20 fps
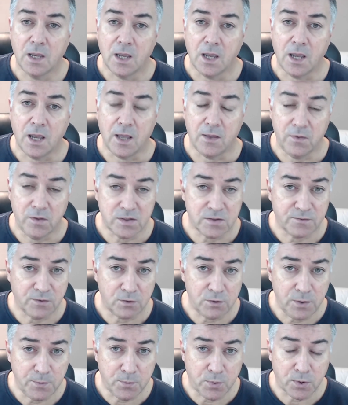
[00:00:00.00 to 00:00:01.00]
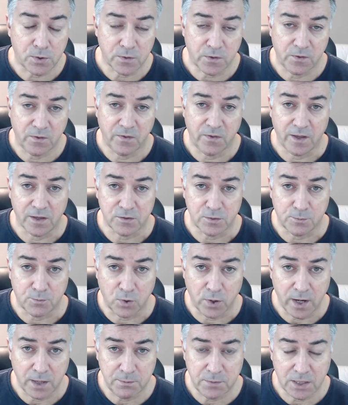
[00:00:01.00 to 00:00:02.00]
And it's very important that the
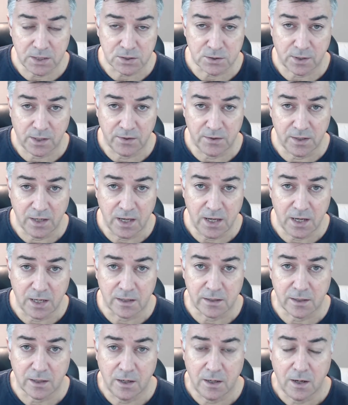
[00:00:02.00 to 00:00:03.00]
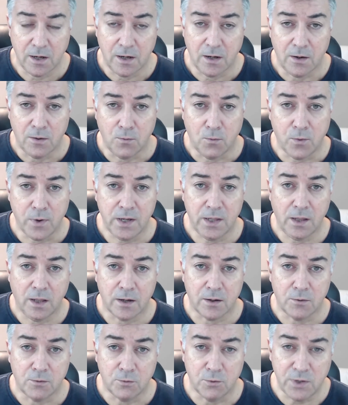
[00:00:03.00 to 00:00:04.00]
brand mantra at the end will
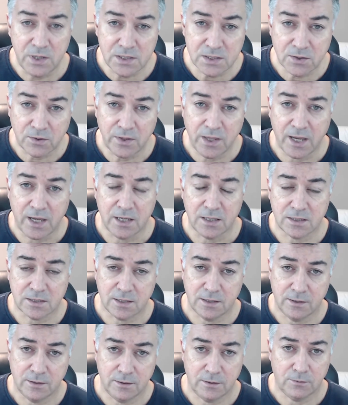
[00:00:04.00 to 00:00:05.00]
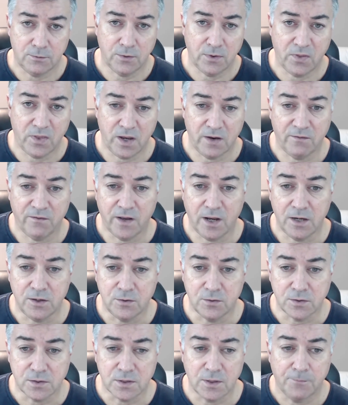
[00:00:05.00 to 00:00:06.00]
resonate with their
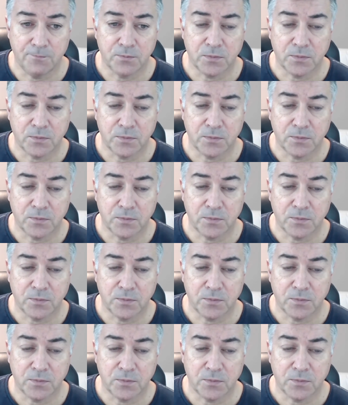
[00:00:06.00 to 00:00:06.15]
values.